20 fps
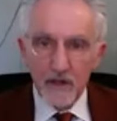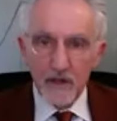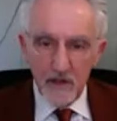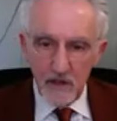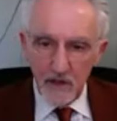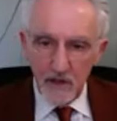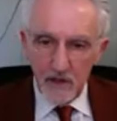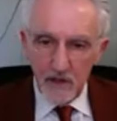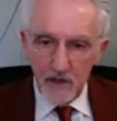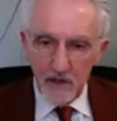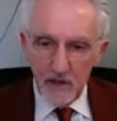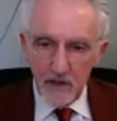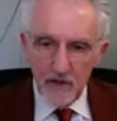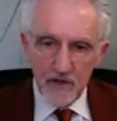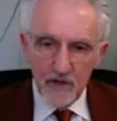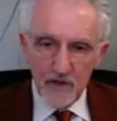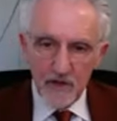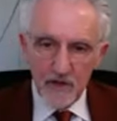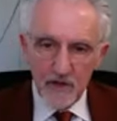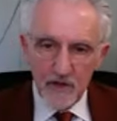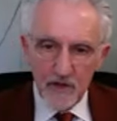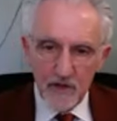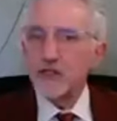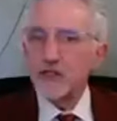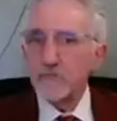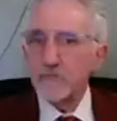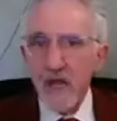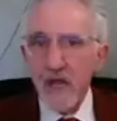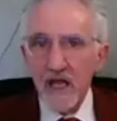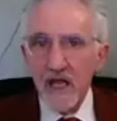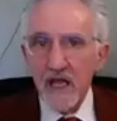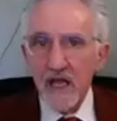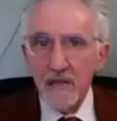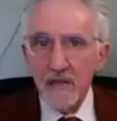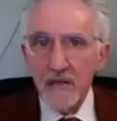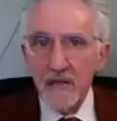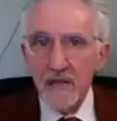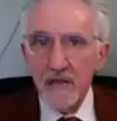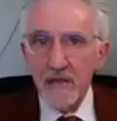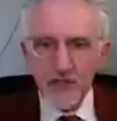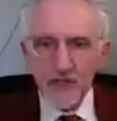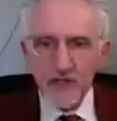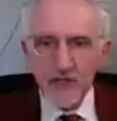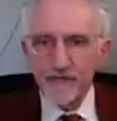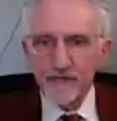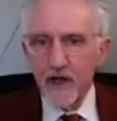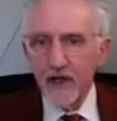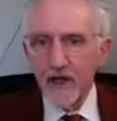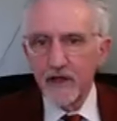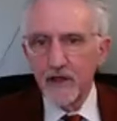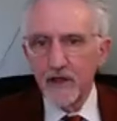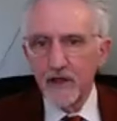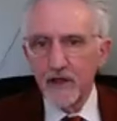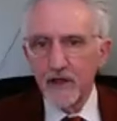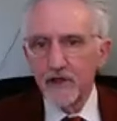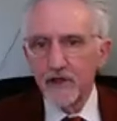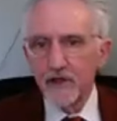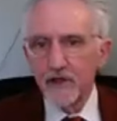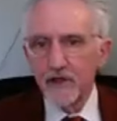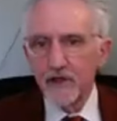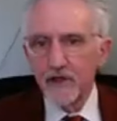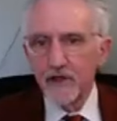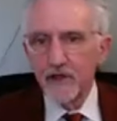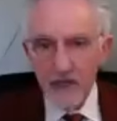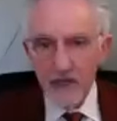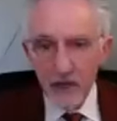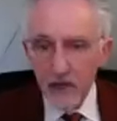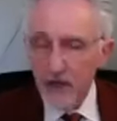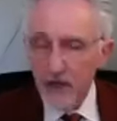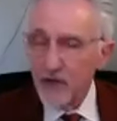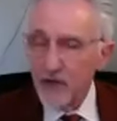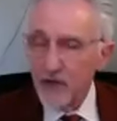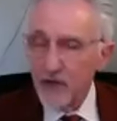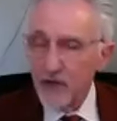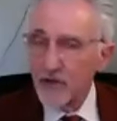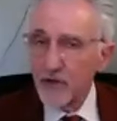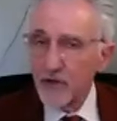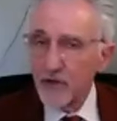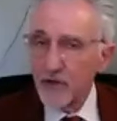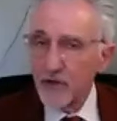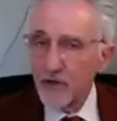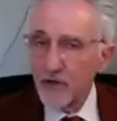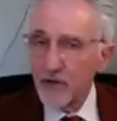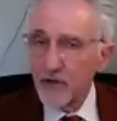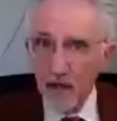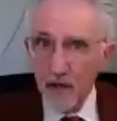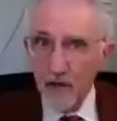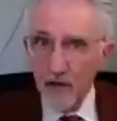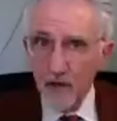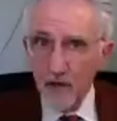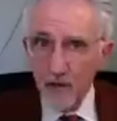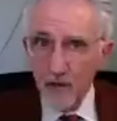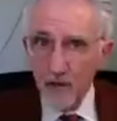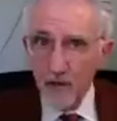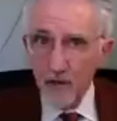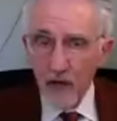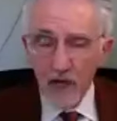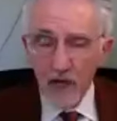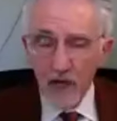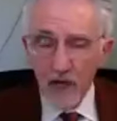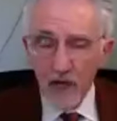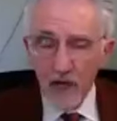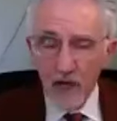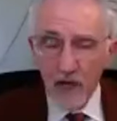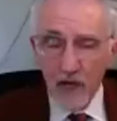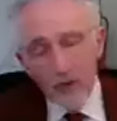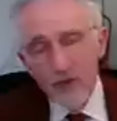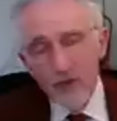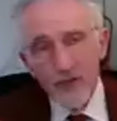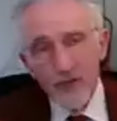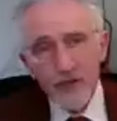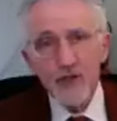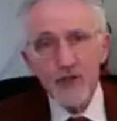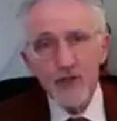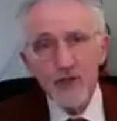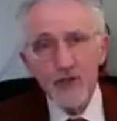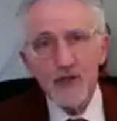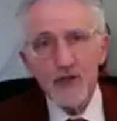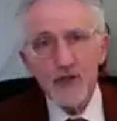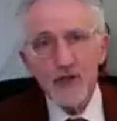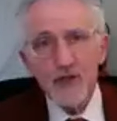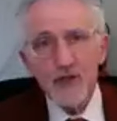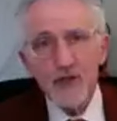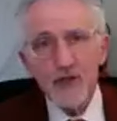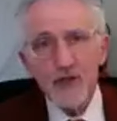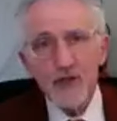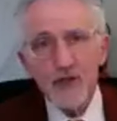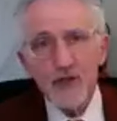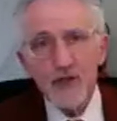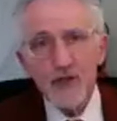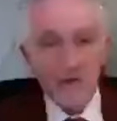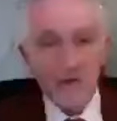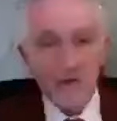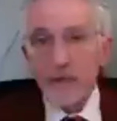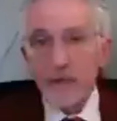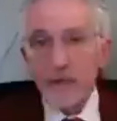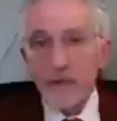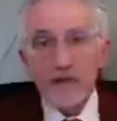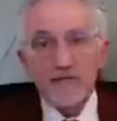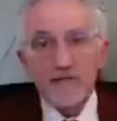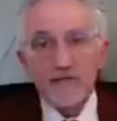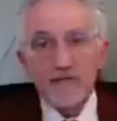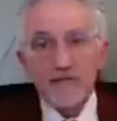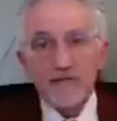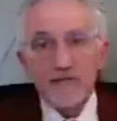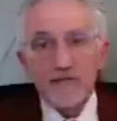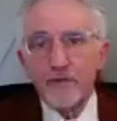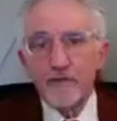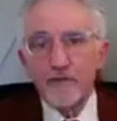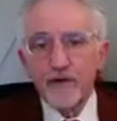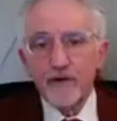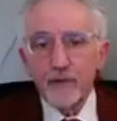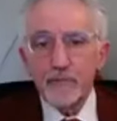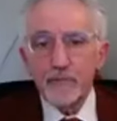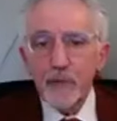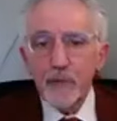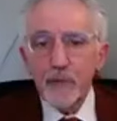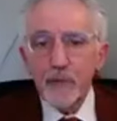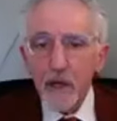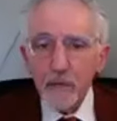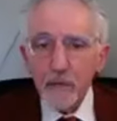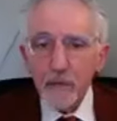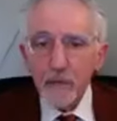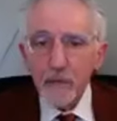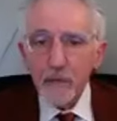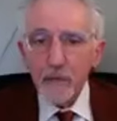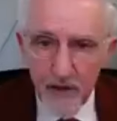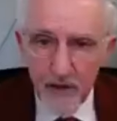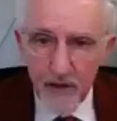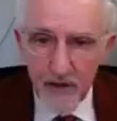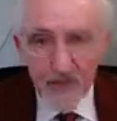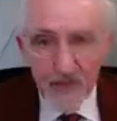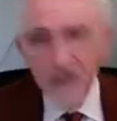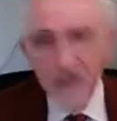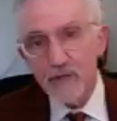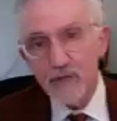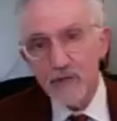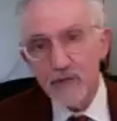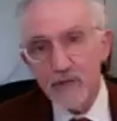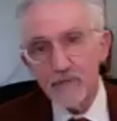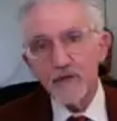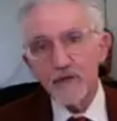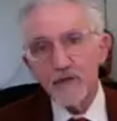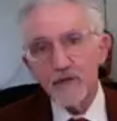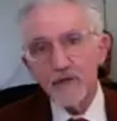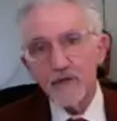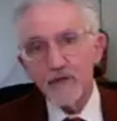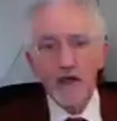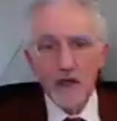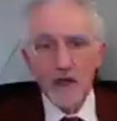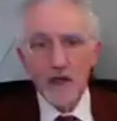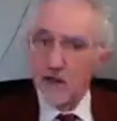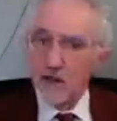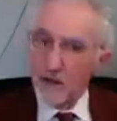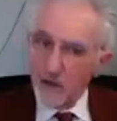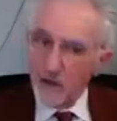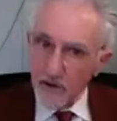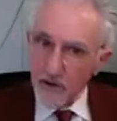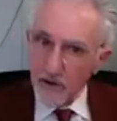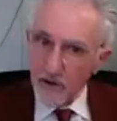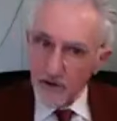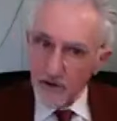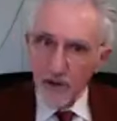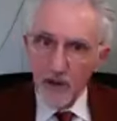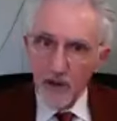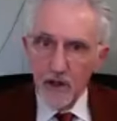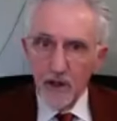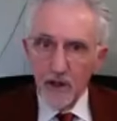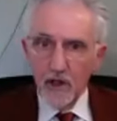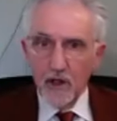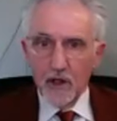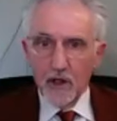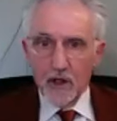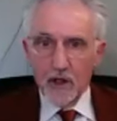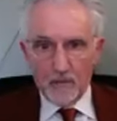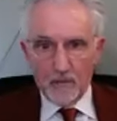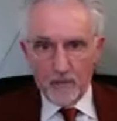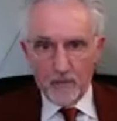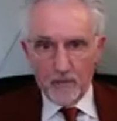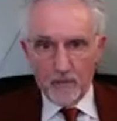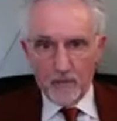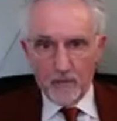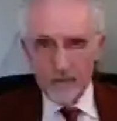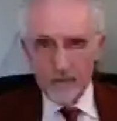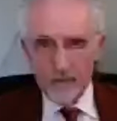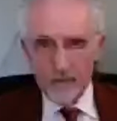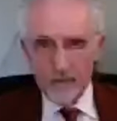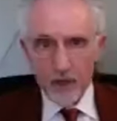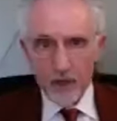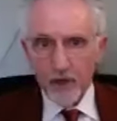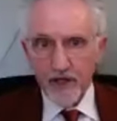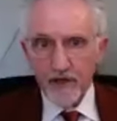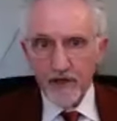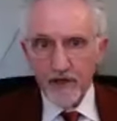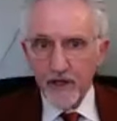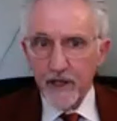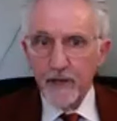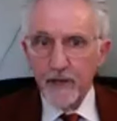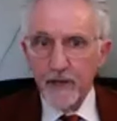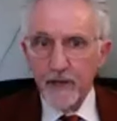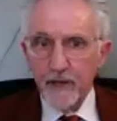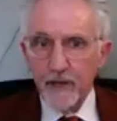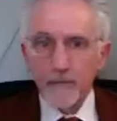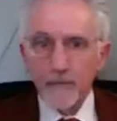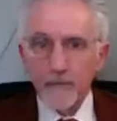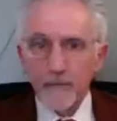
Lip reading: the deportation may be justified under humanitarian grounds. The Russians certainly, they've been very open, very public about it. They seem to think that they're doing a great thing.